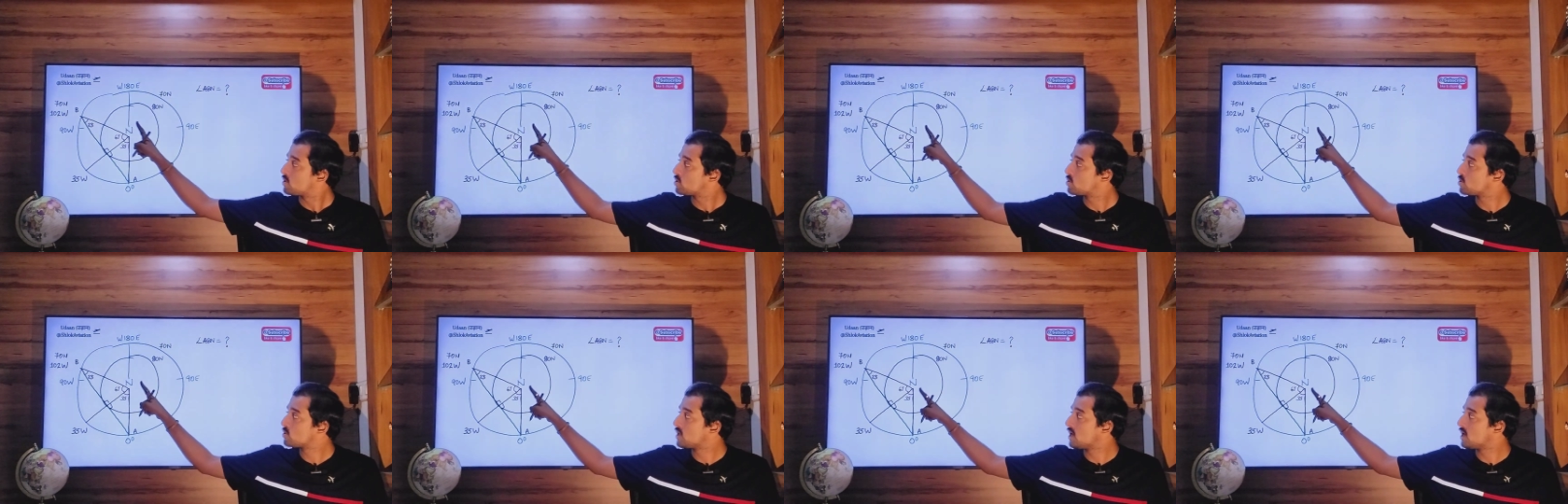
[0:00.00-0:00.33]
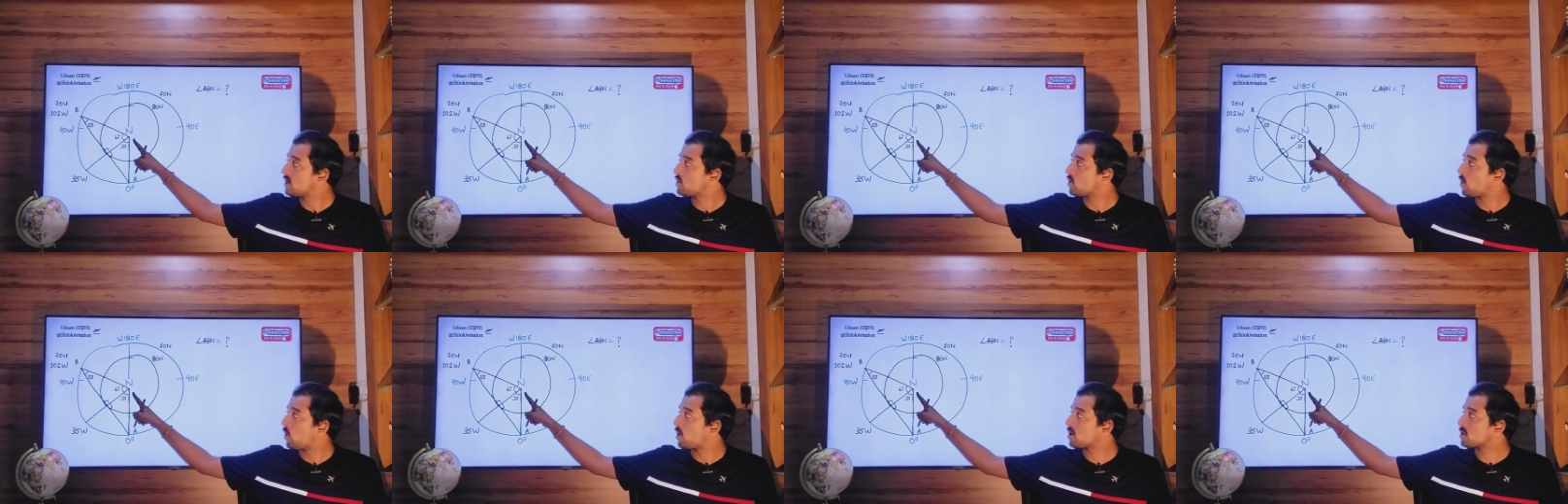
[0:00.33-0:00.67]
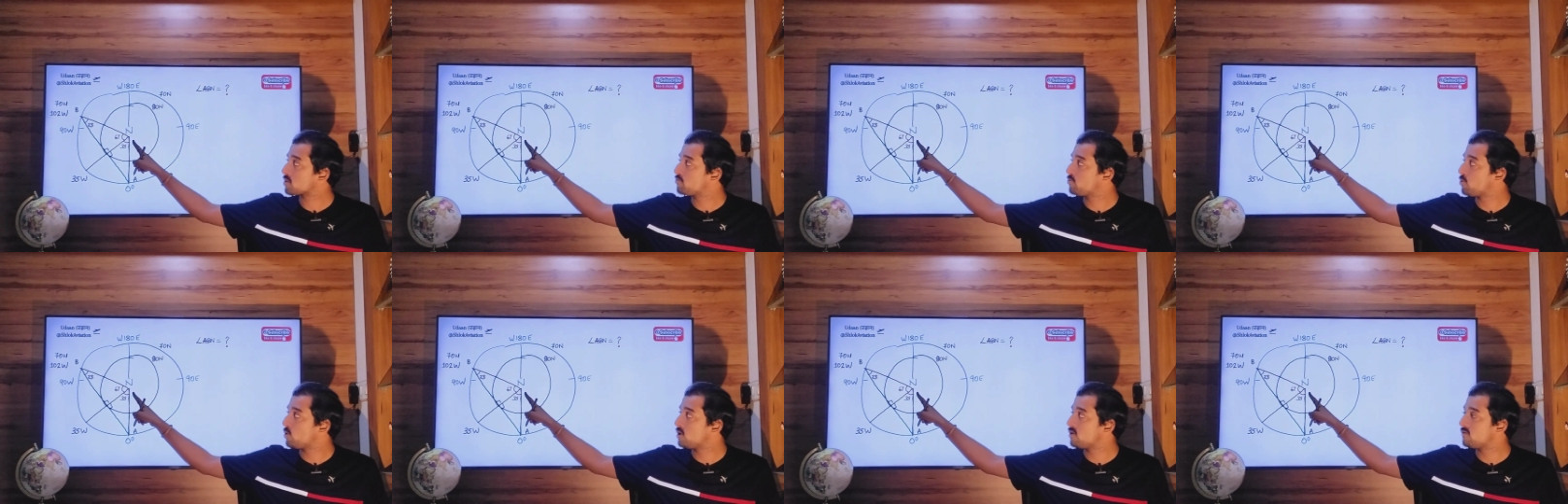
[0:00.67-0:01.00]
to the
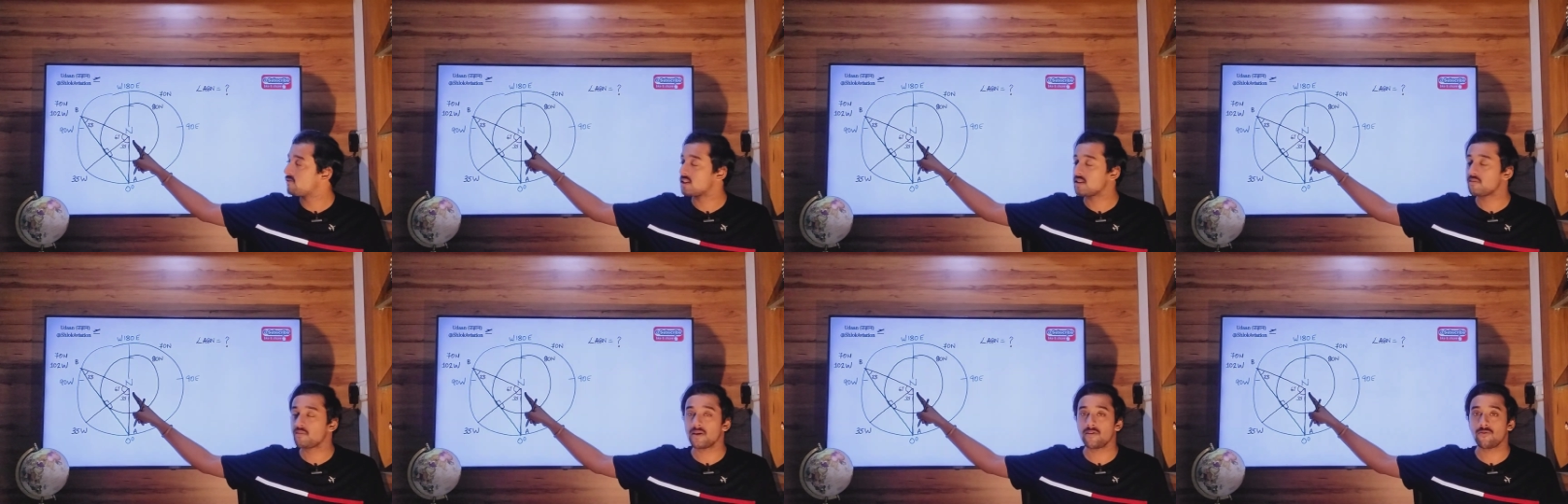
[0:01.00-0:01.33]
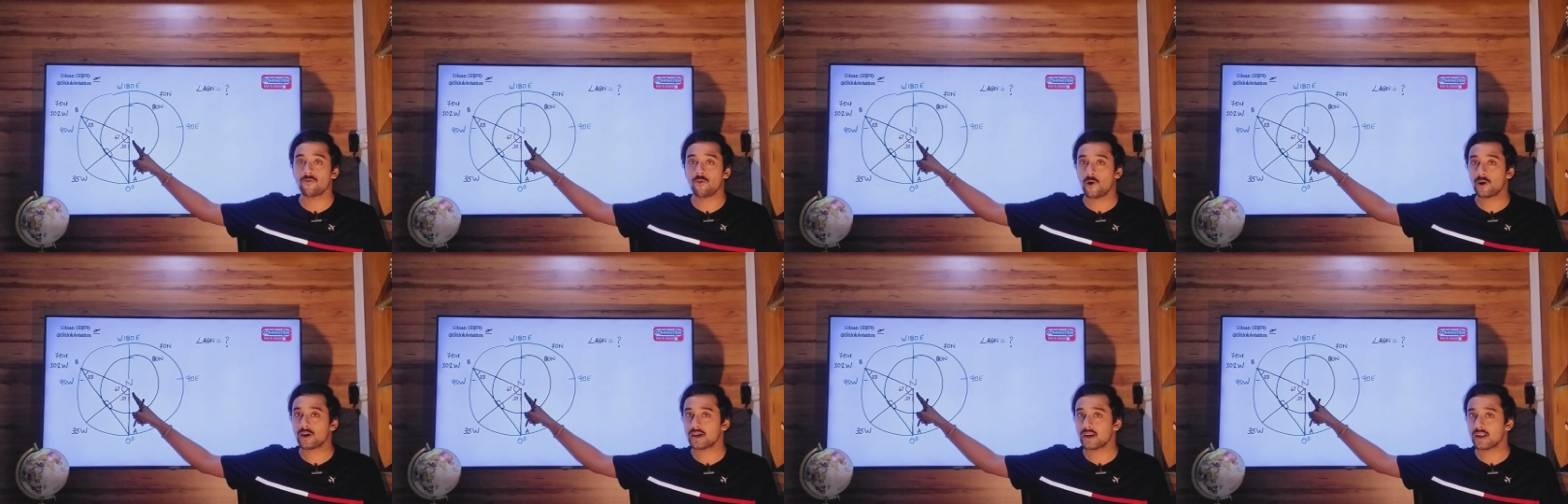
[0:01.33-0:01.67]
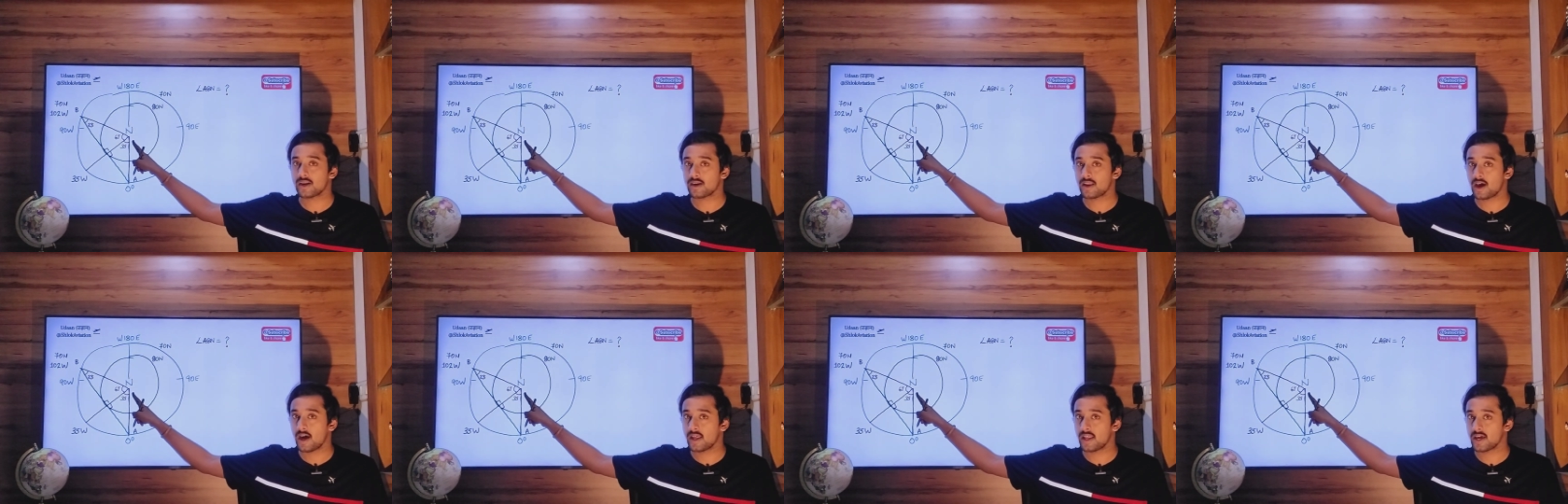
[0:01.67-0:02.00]
North Pole will be what
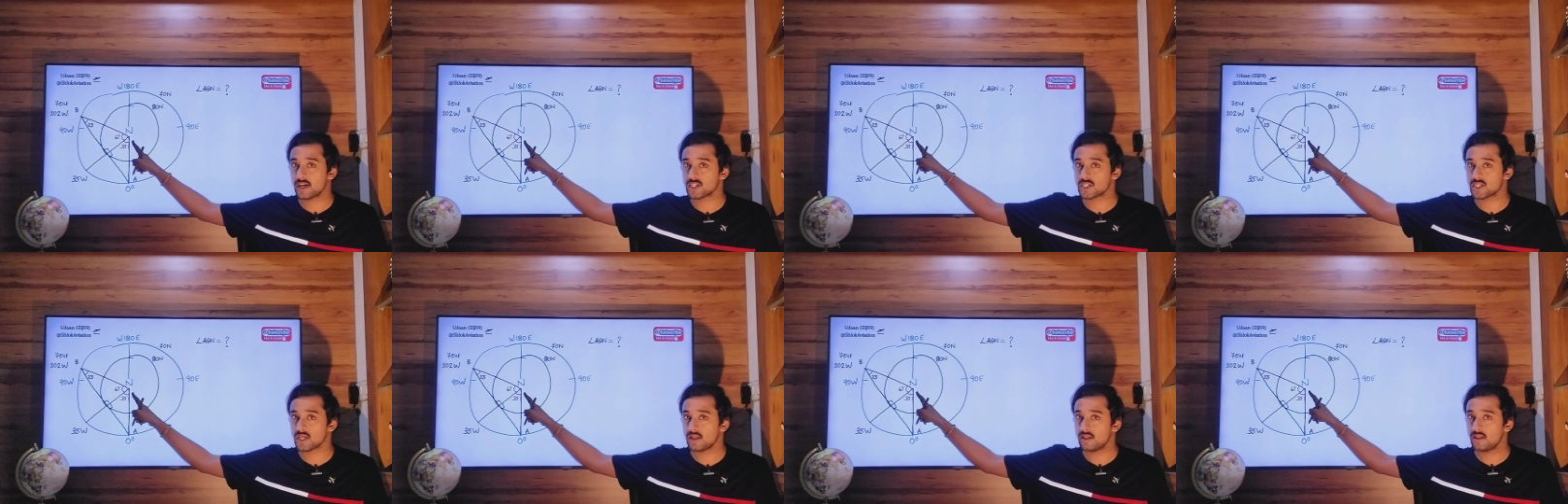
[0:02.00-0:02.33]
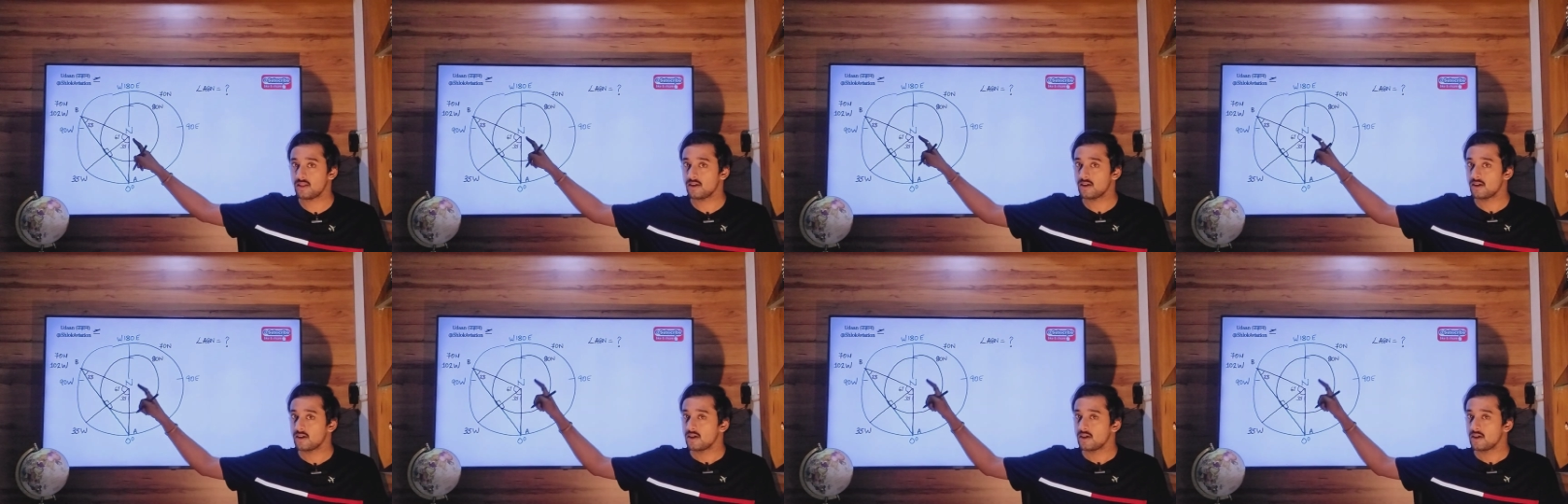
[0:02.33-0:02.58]
direction?